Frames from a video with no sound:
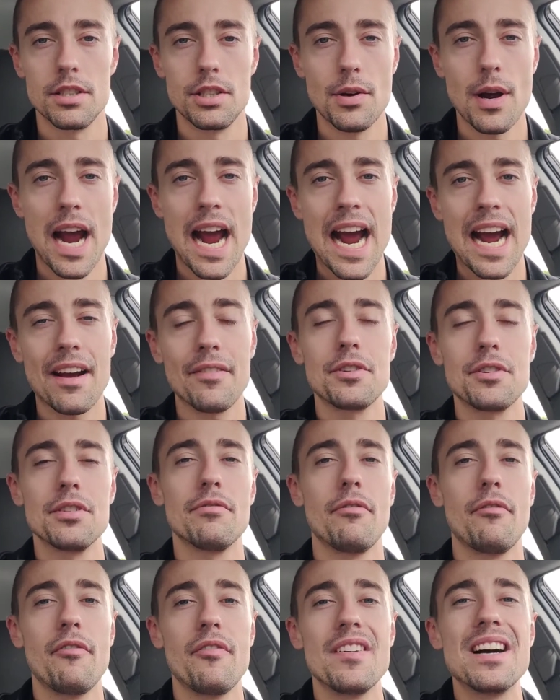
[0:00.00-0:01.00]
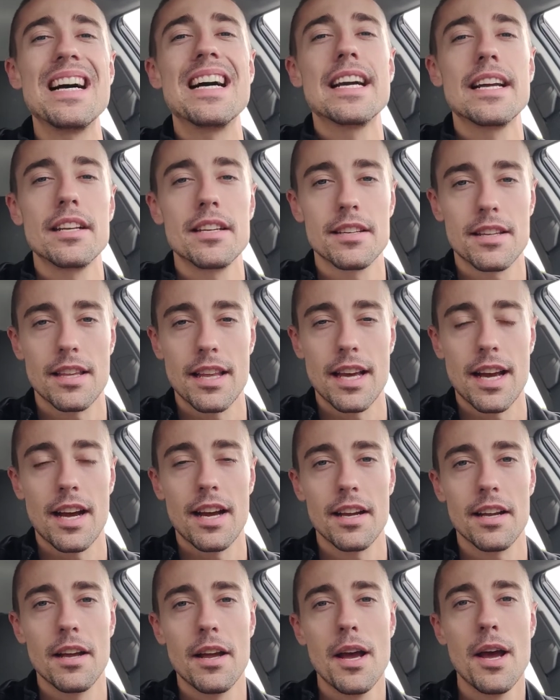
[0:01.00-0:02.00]
You have to find
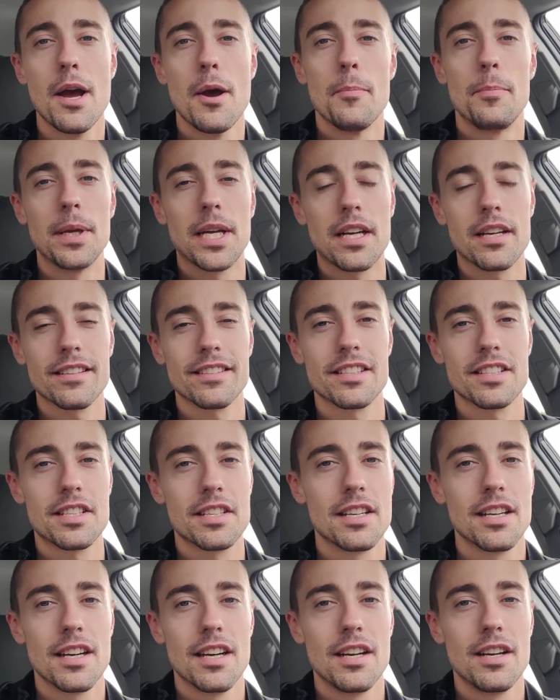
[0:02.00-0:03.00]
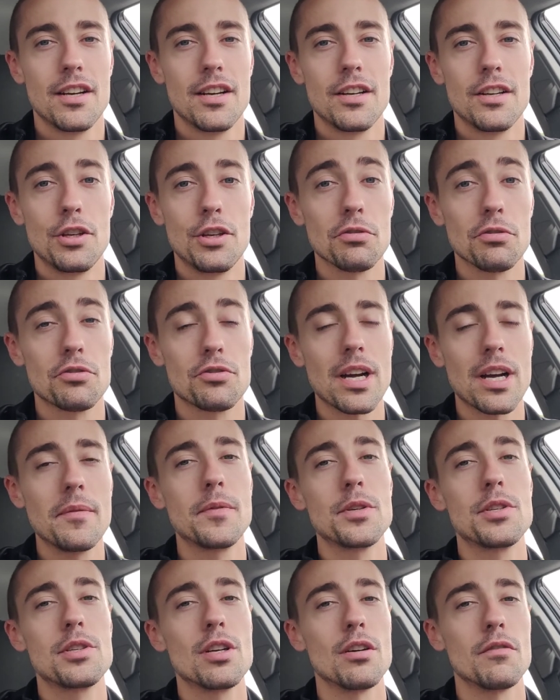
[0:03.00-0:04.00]
that because you'll
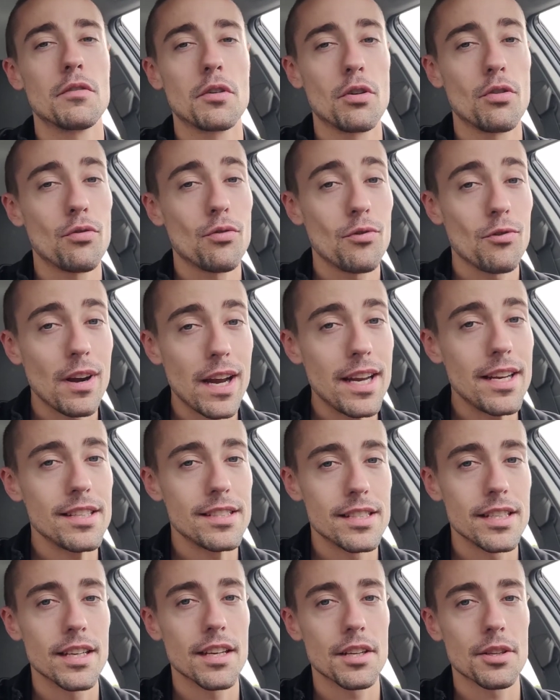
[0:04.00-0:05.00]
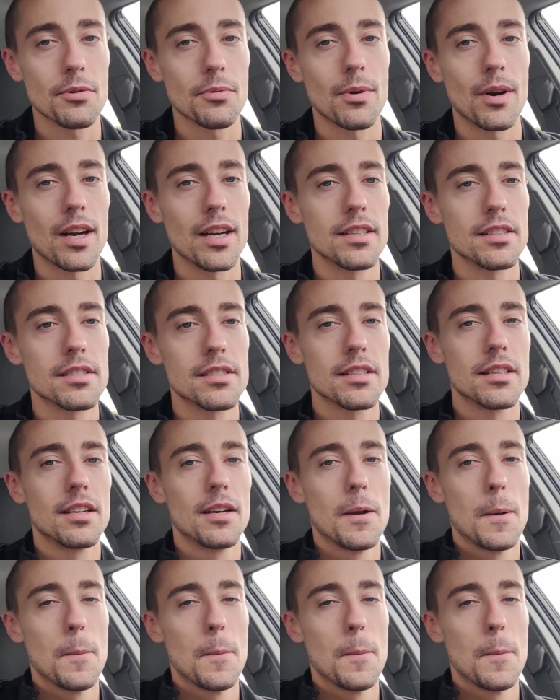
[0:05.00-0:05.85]
drive yourself crazy otherwise.